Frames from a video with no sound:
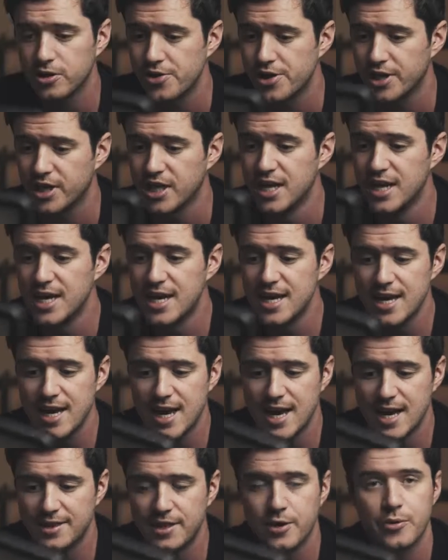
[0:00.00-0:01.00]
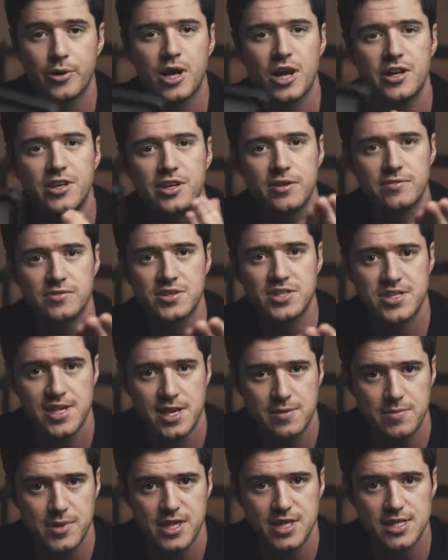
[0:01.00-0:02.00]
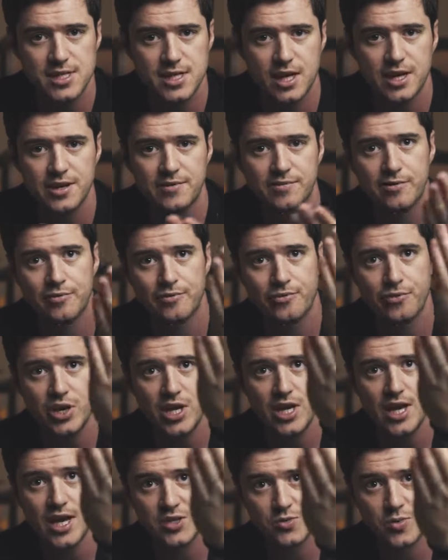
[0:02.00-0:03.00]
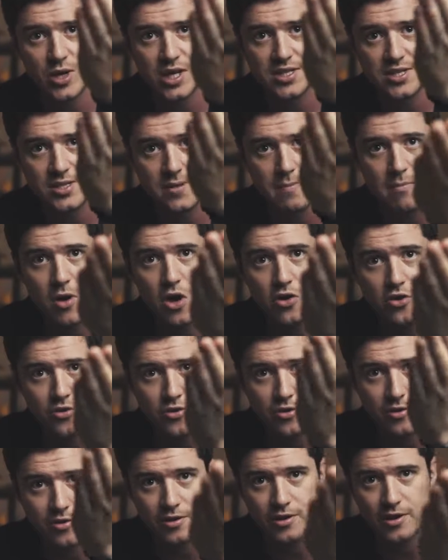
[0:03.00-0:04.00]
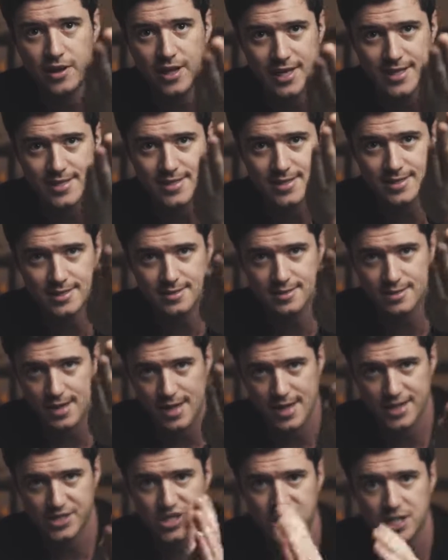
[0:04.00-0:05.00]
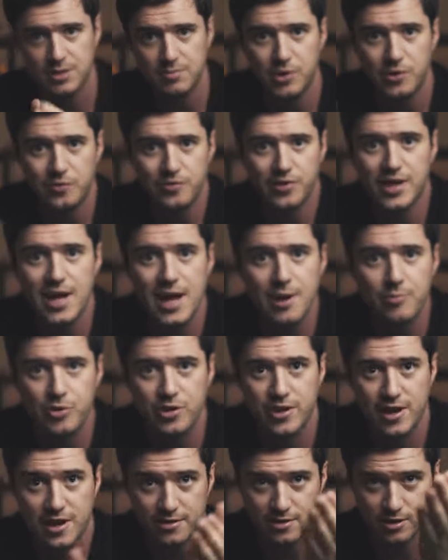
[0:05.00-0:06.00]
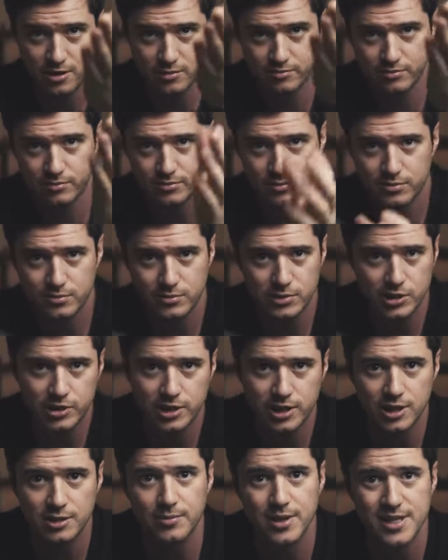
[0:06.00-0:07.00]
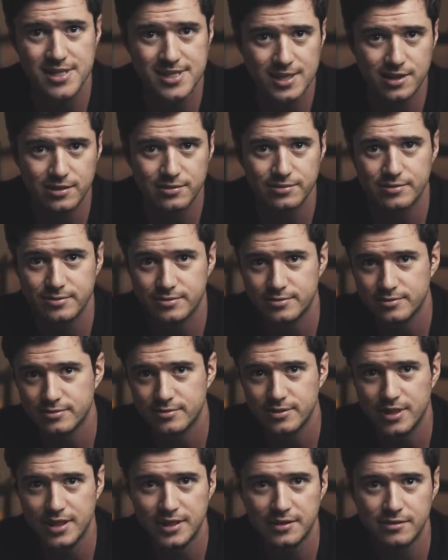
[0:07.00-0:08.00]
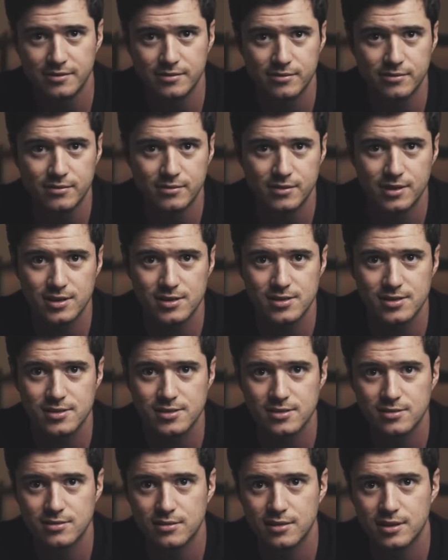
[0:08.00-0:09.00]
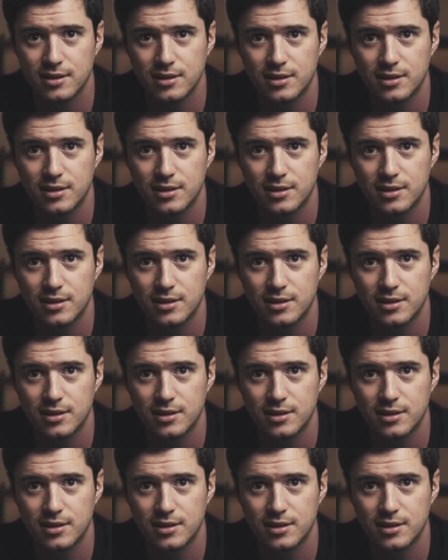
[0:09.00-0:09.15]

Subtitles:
going. And they were kind enough to send me this light for free, as well as the monitor that is actually above the camera there that I'm looking at myself in, because